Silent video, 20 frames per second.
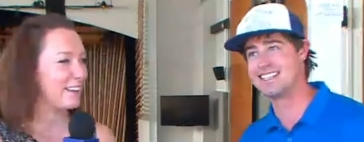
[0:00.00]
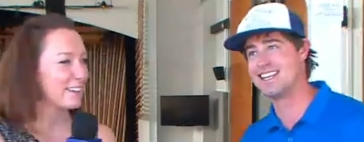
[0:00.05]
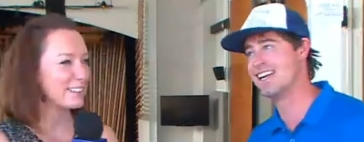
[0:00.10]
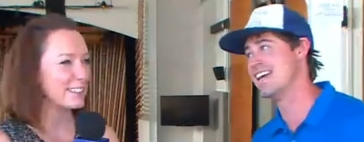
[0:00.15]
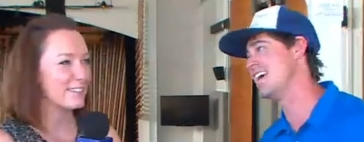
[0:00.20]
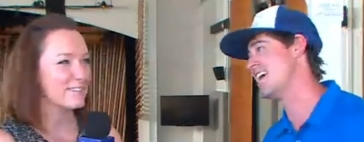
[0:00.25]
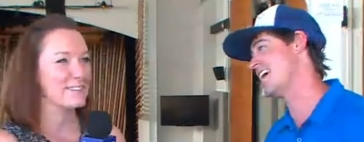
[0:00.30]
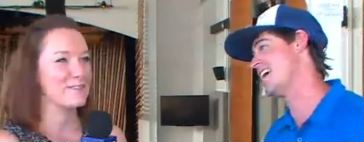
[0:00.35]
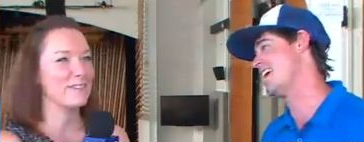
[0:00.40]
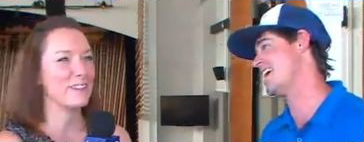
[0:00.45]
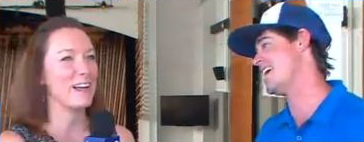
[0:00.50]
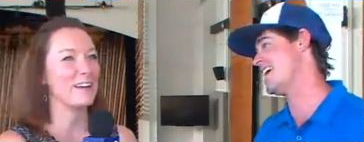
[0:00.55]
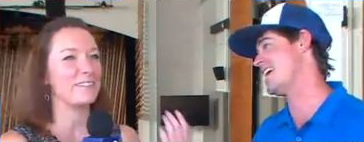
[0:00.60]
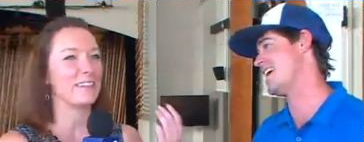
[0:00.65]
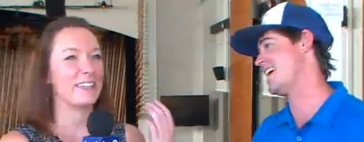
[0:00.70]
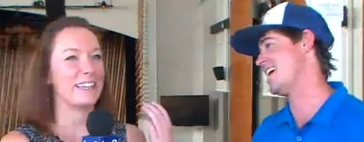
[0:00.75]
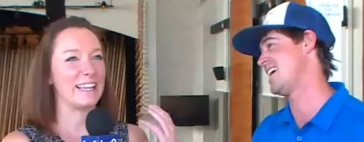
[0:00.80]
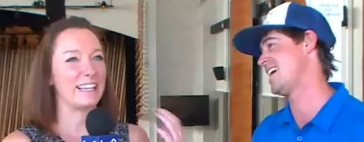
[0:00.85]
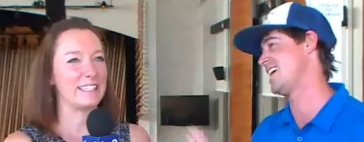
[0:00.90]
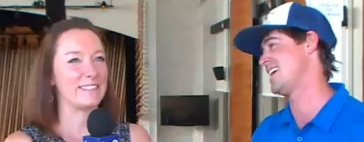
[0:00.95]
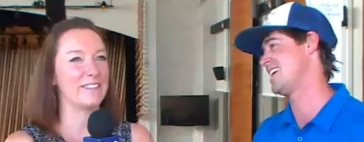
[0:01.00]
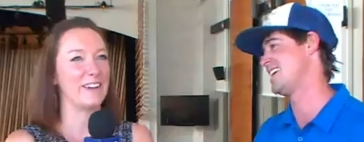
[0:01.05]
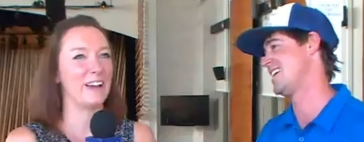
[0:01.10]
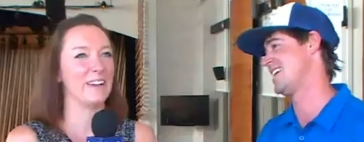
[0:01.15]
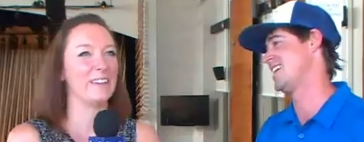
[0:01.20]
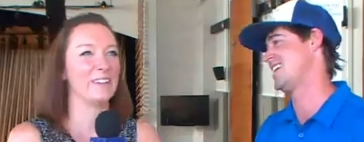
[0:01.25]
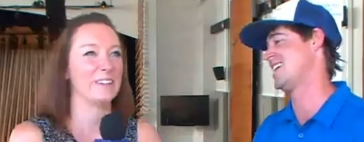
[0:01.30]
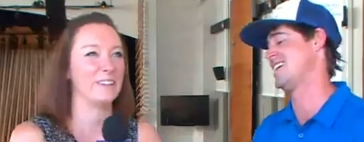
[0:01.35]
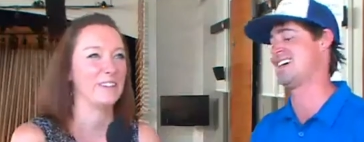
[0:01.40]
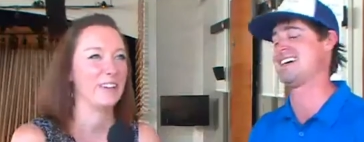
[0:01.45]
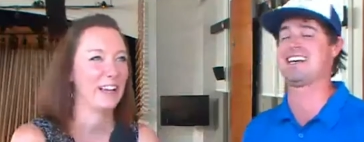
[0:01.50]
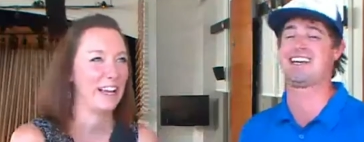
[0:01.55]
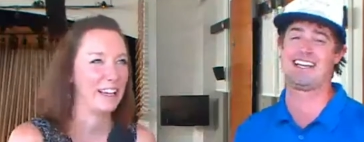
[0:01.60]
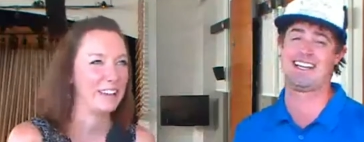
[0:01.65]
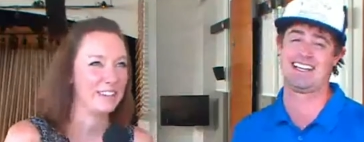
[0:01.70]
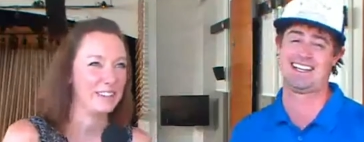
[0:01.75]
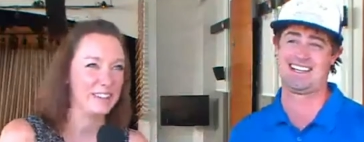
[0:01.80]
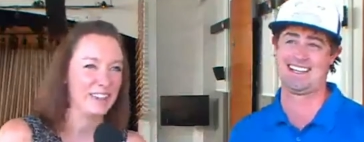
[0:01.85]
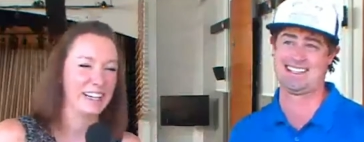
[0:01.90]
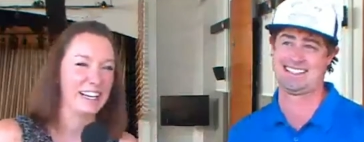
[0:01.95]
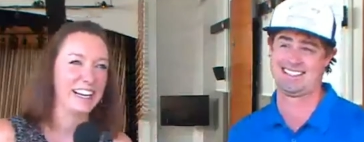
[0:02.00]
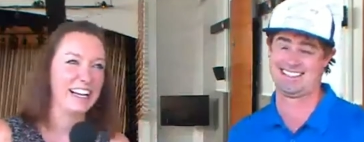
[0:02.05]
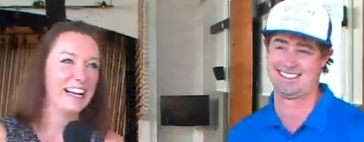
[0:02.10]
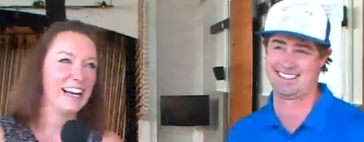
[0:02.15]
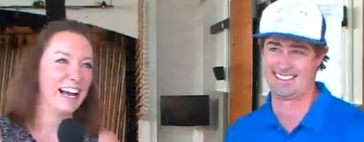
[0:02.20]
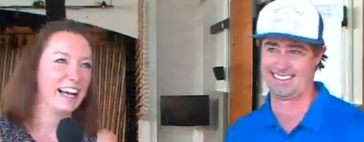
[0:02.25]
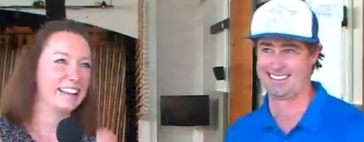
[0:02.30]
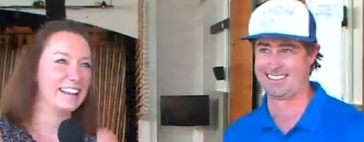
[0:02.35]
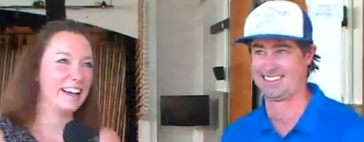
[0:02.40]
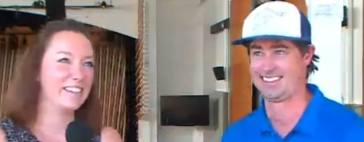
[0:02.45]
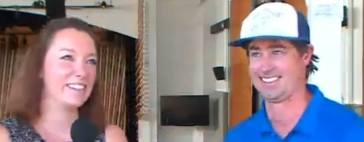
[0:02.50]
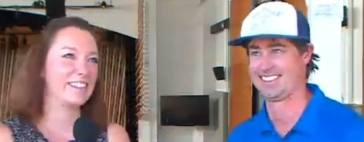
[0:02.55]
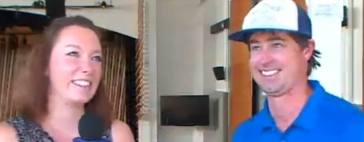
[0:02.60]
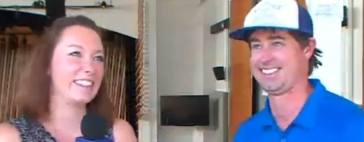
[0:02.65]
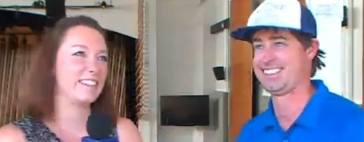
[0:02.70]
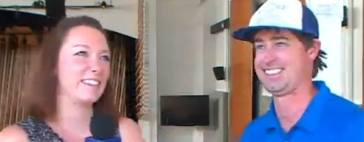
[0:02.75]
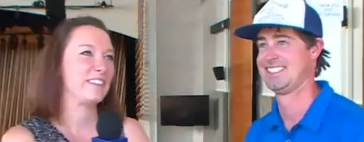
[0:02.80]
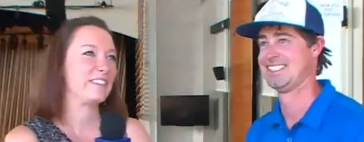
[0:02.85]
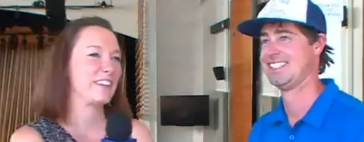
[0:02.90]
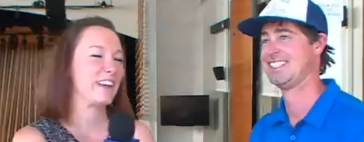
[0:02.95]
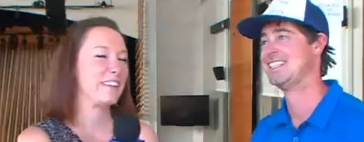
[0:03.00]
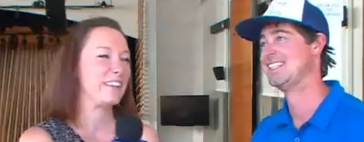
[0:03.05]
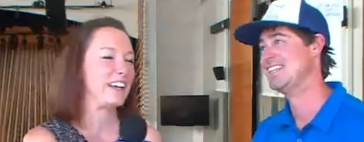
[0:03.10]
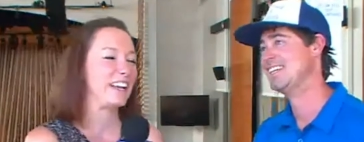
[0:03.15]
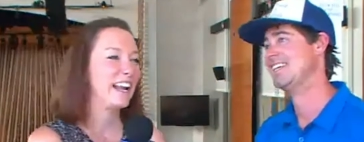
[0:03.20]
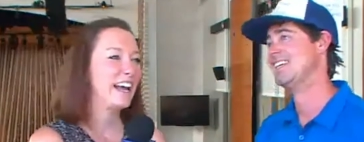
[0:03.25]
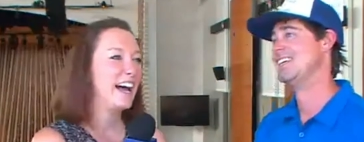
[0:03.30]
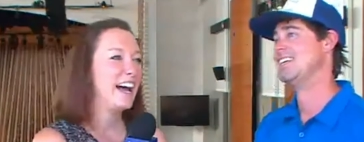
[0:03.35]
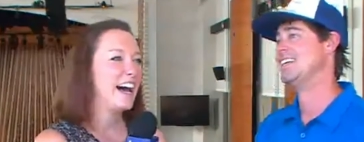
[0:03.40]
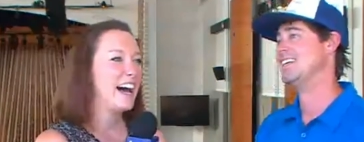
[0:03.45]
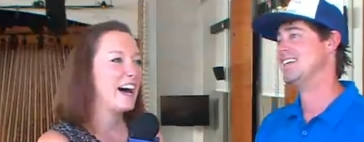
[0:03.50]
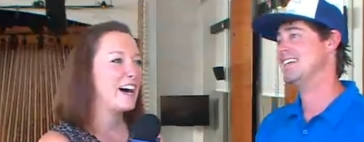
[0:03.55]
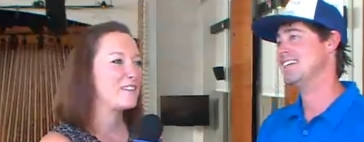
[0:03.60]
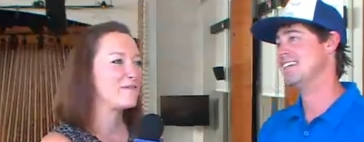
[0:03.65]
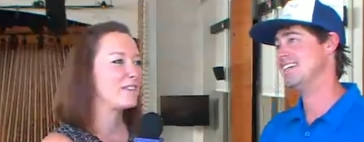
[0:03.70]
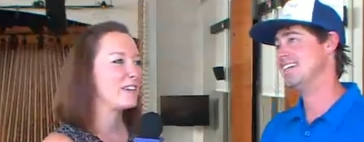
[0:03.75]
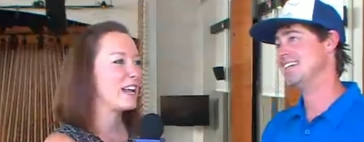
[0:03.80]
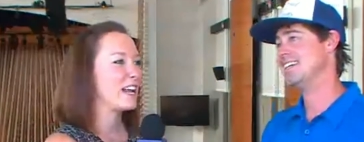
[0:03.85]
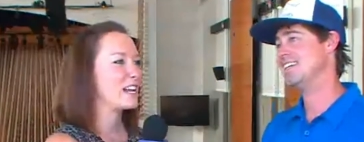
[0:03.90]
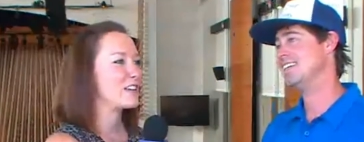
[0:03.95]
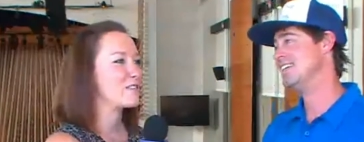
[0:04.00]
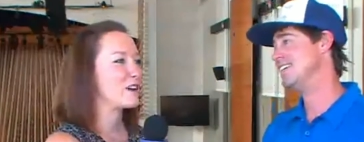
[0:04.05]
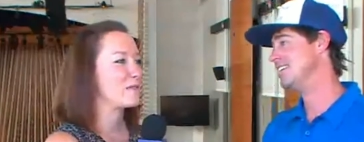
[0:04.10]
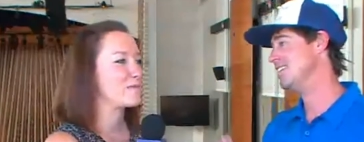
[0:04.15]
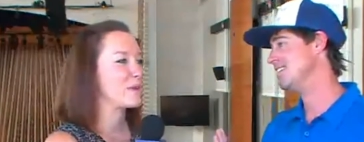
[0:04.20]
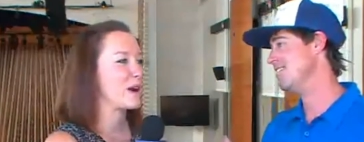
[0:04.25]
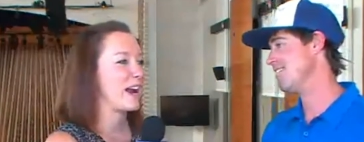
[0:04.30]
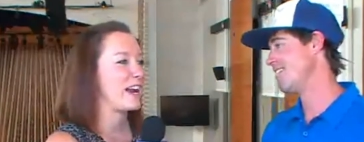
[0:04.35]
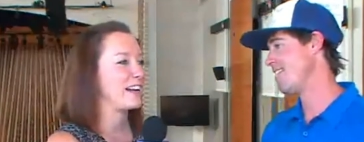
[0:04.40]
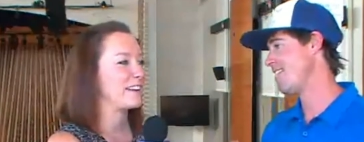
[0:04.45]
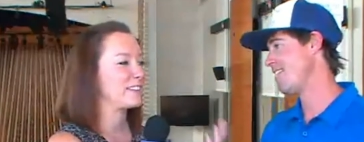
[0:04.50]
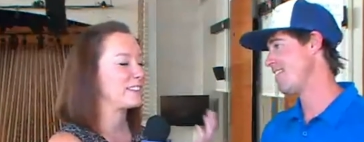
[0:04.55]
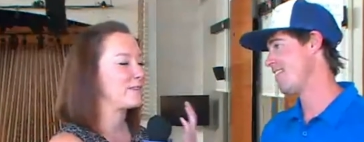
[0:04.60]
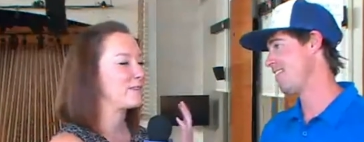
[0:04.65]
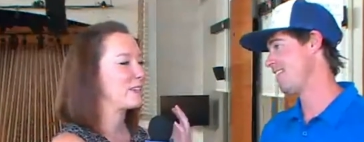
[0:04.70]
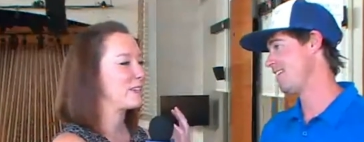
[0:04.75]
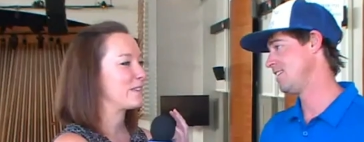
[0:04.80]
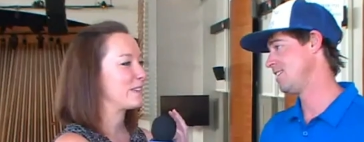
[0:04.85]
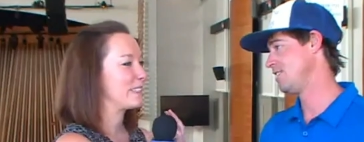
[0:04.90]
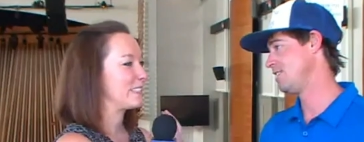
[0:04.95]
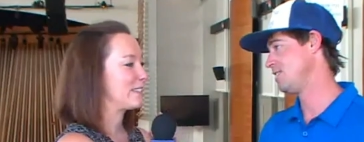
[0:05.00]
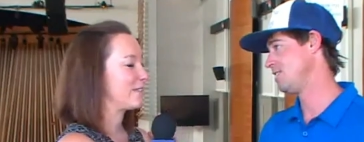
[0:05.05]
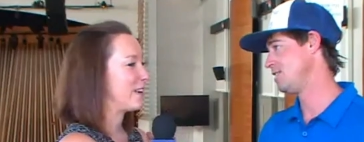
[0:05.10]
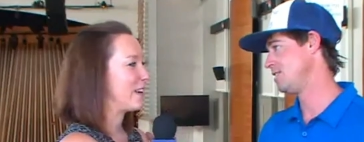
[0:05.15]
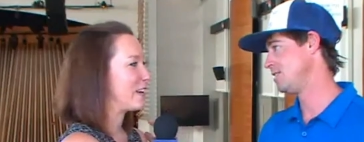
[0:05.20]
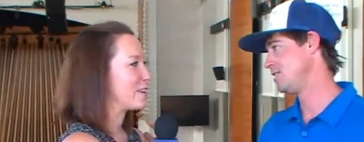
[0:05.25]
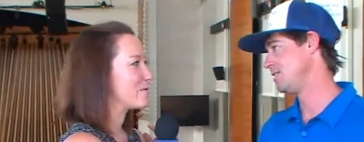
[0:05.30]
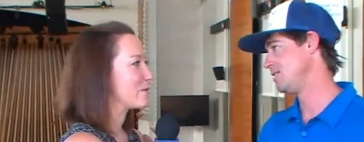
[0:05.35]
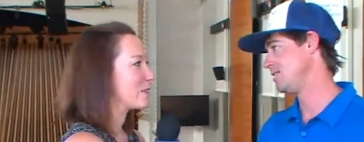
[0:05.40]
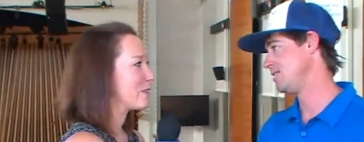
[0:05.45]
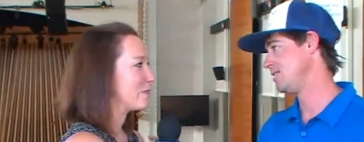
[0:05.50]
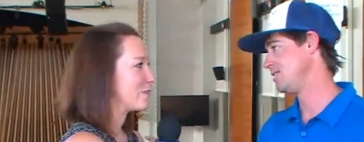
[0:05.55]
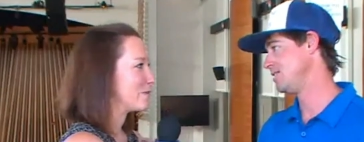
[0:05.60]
Speaker 1: out the summit plummet. That is my favorite. I love the summit plummet. Um, but anyway, Brian, if somebody wants to find out more